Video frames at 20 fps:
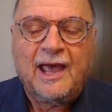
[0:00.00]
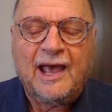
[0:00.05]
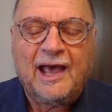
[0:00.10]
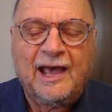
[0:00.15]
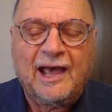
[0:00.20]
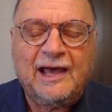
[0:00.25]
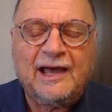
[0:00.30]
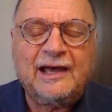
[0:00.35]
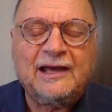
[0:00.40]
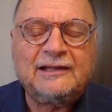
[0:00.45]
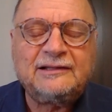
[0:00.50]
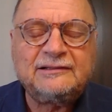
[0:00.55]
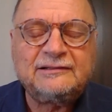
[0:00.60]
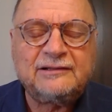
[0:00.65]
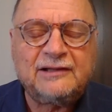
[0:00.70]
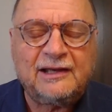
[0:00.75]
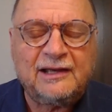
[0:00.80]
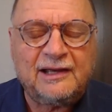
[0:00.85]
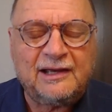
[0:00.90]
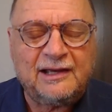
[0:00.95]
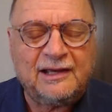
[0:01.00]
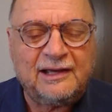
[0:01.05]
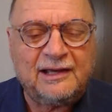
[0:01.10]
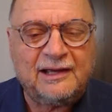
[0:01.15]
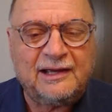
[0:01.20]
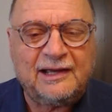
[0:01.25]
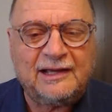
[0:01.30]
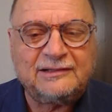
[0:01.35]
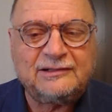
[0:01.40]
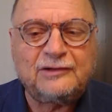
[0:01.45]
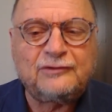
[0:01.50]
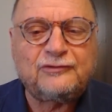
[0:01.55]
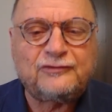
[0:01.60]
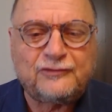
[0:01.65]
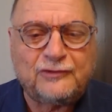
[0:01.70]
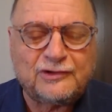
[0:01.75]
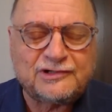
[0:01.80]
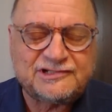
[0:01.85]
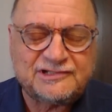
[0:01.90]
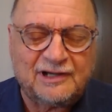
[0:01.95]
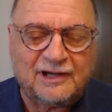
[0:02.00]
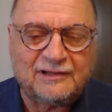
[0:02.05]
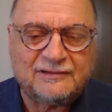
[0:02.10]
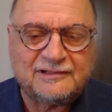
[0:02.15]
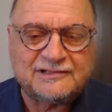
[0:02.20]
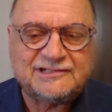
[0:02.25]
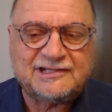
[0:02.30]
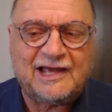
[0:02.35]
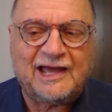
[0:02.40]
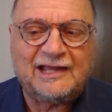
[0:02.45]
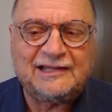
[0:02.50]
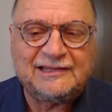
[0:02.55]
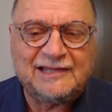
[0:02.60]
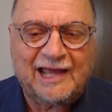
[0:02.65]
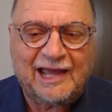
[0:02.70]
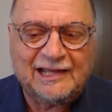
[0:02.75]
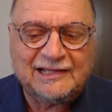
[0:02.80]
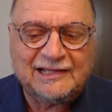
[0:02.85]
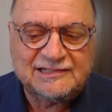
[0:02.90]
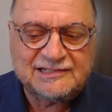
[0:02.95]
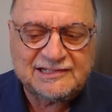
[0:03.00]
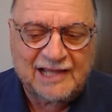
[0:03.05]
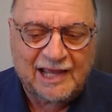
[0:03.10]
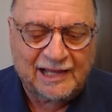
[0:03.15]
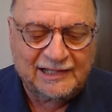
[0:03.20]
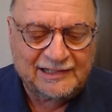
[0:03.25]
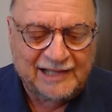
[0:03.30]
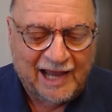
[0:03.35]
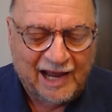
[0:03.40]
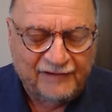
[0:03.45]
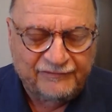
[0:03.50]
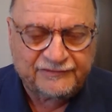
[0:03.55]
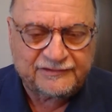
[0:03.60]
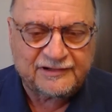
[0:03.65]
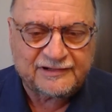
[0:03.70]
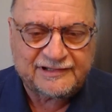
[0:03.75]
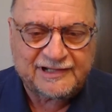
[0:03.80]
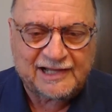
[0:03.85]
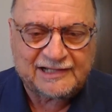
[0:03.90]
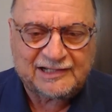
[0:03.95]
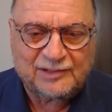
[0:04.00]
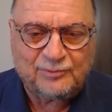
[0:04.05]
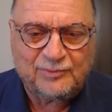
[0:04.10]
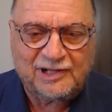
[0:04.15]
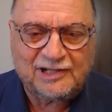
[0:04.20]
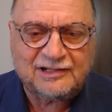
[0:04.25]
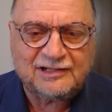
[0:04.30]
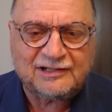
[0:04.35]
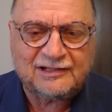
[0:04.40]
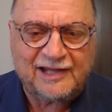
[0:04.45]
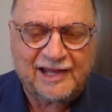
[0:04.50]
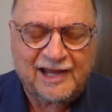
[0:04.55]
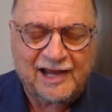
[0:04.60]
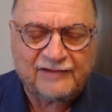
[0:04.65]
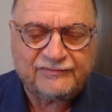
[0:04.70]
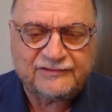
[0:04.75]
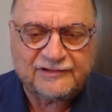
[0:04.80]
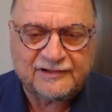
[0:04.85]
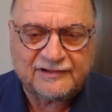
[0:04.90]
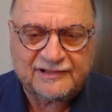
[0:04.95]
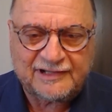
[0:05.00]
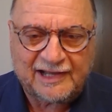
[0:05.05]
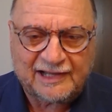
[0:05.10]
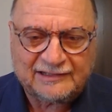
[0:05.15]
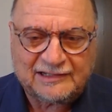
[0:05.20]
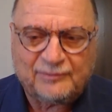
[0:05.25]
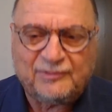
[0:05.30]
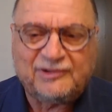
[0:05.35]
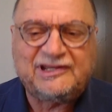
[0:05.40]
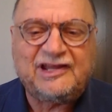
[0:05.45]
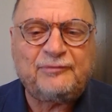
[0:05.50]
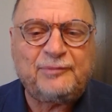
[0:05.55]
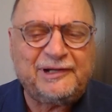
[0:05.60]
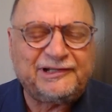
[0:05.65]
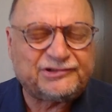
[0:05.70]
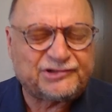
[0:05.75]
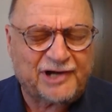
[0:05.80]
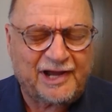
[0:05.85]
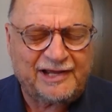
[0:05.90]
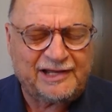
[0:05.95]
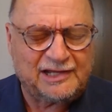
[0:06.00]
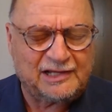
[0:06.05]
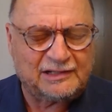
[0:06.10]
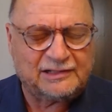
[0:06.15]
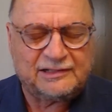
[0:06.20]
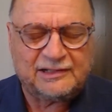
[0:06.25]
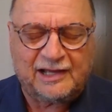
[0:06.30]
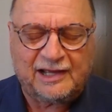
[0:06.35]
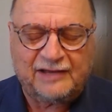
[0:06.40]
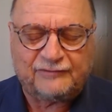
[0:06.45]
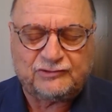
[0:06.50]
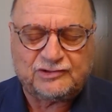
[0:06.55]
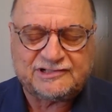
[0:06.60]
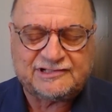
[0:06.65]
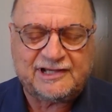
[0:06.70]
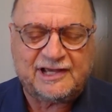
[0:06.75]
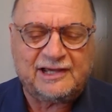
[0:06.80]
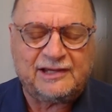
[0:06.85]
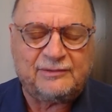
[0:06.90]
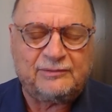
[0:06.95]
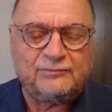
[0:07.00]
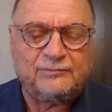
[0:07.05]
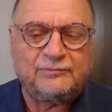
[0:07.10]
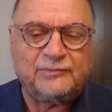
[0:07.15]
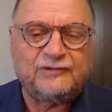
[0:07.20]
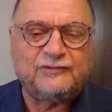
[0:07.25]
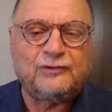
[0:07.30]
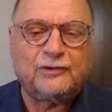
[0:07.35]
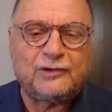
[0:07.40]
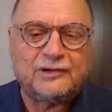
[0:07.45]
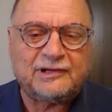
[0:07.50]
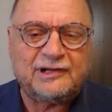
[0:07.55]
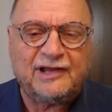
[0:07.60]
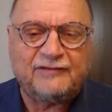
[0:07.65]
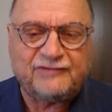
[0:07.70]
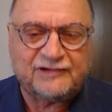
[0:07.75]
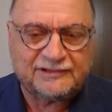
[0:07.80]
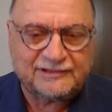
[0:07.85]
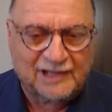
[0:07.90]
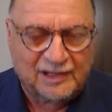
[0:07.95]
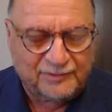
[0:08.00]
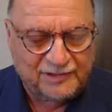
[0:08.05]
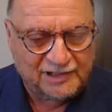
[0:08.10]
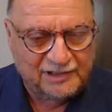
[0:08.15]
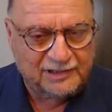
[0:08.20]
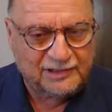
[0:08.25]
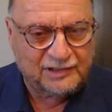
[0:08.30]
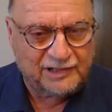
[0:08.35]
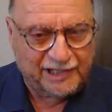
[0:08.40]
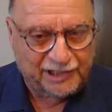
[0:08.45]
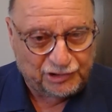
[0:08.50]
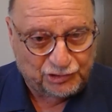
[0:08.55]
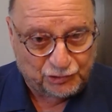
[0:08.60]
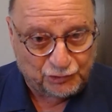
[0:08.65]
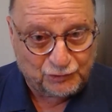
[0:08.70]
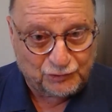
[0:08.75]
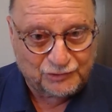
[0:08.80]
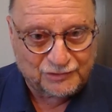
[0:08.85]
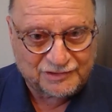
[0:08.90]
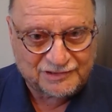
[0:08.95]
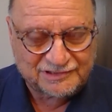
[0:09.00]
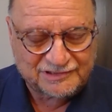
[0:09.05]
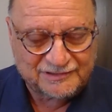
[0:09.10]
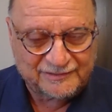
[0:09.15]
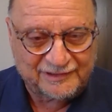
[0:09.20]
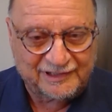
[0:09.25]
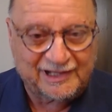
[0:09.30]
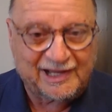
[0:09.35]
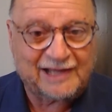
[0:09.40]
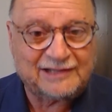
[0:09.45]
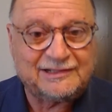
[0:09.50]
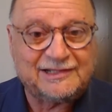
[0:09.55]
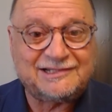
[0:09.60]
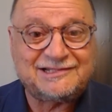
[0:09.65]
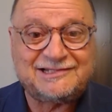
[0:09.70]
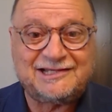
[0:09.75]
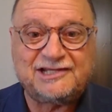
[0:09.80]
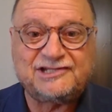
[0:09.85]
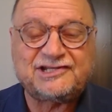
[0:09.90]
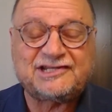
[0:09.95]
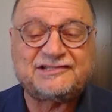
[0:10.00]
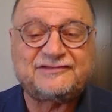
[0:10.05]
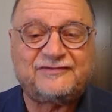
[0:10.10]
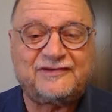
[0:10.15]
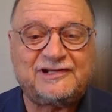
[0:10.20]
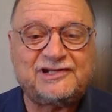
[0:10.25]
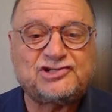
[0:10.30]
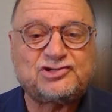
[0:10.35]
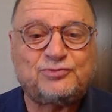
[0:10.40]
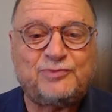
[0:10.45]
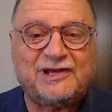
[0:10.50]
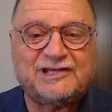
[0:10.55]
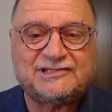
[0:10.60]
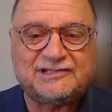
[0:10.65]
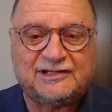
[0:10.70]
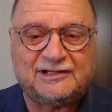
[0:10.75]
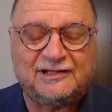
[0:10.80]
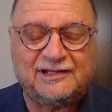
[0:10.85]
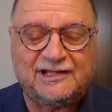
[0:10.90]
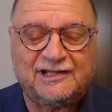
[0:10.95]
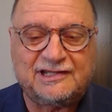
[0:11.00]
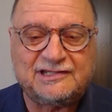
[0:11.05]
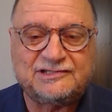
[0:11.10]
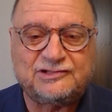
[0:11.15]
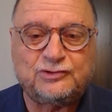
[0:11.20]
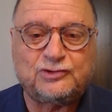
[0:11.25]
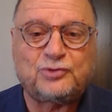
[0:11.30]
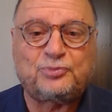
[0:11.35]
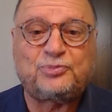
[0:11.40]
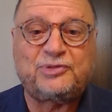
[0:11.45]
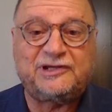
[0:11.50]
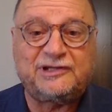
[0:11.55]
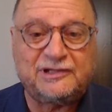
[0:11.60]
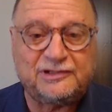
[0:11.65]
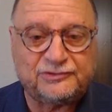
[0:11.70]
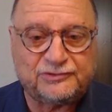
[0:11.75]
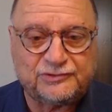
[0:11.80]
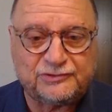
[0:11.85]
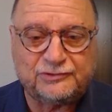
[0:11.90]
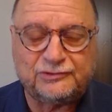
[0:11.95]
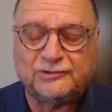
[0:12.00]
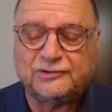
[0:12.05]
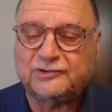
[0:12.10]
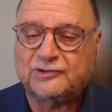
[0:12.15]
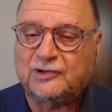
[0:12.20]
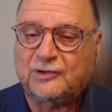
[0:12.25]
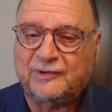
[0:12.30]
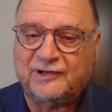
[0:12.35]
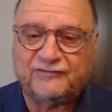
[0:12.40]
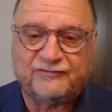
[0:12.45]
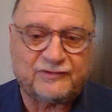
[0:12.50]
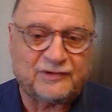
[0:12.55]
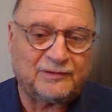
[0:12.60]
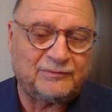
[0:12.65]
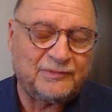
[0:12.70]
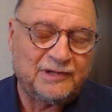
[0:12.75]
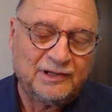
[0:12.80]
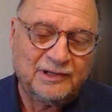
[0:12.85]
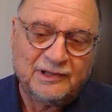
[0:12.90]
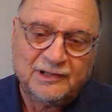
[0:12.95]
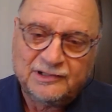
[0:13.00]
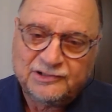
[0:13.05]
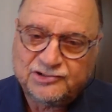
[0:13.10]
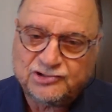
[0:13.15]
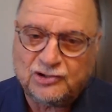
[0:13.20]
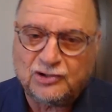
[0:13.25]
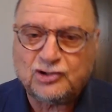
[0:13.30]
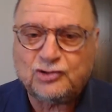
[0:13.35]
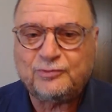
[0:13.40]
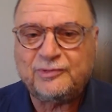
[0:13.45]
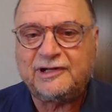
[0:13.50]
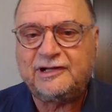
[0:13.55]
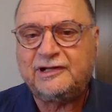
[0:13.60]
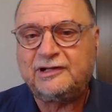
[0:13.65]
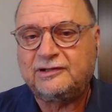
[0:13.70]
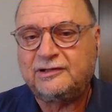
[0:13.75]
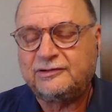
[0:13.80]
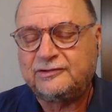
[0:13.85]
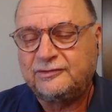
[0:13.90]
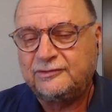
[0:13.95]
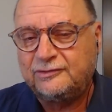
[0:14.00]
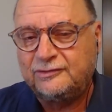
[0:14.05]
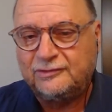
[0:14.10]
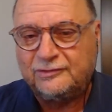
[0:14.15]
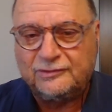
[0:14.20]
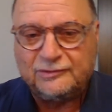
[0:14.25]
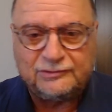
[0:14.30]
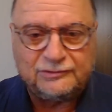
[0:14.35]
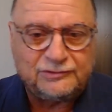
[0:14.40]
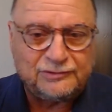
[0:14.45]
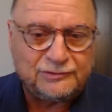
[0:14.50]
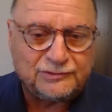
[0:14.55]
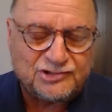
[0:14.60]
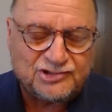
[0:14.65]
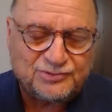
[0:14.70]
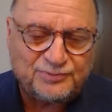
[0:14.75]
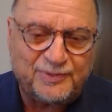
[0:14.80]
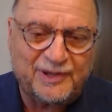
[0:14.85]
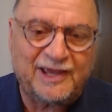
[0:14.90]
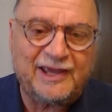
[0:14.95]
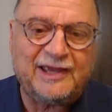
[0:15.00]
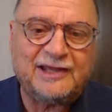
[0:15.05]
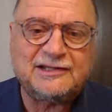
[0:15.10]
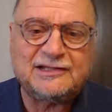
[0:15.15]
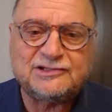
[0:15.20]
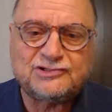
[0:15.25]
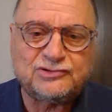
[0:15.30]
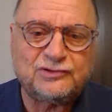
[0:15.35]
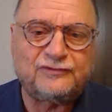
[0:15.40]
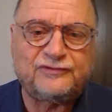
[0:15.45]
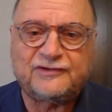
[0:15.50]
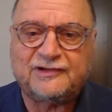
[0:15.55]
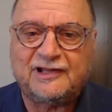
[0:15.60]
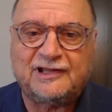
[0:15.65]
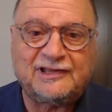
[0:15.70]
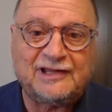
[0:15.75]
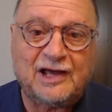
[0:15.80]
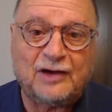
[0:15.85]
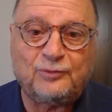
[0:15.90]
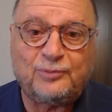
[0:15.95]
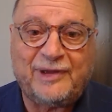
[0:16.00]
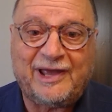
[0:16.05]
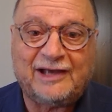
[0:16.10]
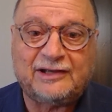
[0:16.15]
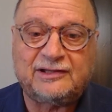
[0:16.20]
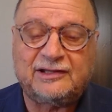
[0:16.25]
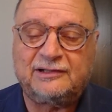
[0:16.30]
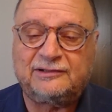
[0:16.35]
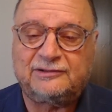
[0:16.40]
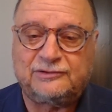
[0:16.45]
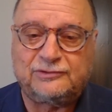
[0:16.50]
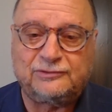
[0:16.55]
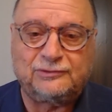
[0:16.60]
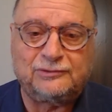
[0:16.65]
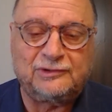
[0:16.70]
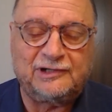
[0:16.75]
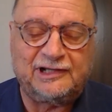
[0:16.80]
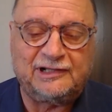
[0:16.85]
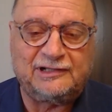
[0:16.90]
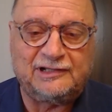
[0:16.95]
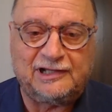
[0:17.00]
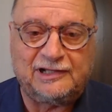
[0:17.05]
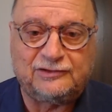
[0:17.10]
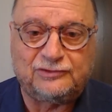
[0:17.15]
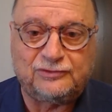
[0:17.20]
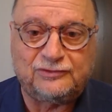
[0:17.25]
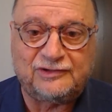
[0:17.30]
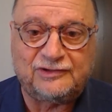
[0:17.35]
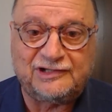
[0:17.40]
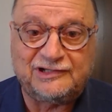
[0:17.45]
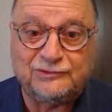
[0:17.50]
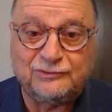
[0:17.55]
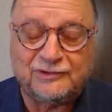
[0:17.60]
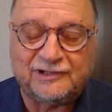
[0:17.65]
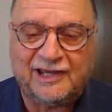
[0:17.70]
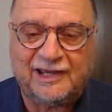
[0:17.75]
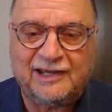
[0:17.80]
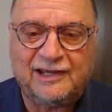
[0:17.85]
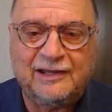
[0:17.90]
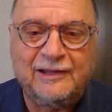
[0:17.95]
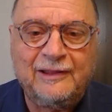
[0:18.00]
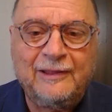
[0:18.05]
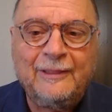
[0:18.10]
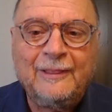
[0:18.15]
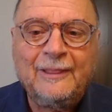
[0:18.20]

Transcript: And then, of course, others. And after that, immediately after that, I mean, they've been trying, I have to say, before every time he tours, he just finished basically his European tour, going from Germany to Spain and so forth, and now back into the UK.